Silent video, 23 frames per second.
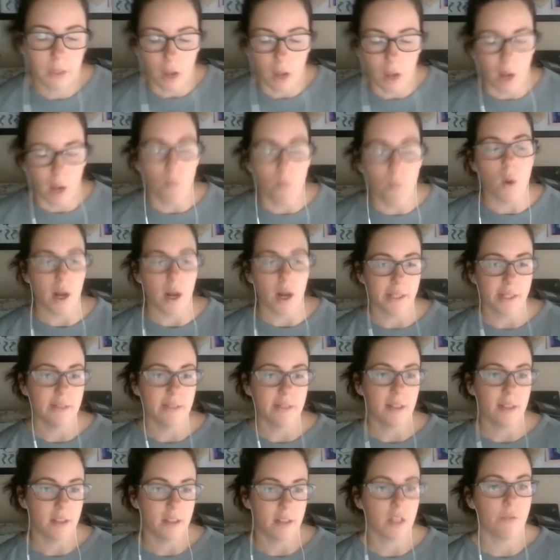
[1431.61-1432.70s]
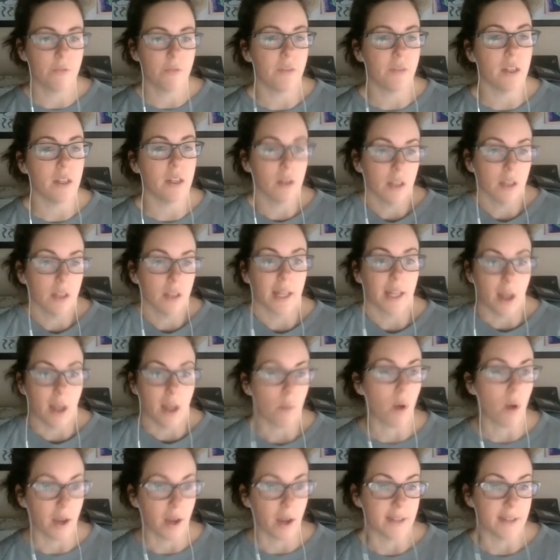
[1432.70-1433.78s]
I wanted it to feel like
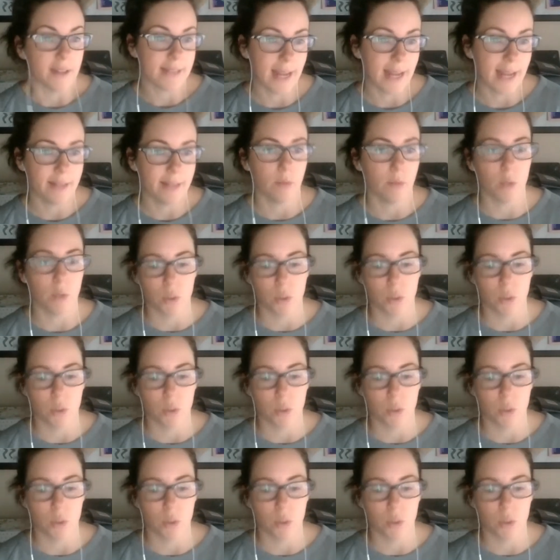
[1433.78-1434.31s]
I intended,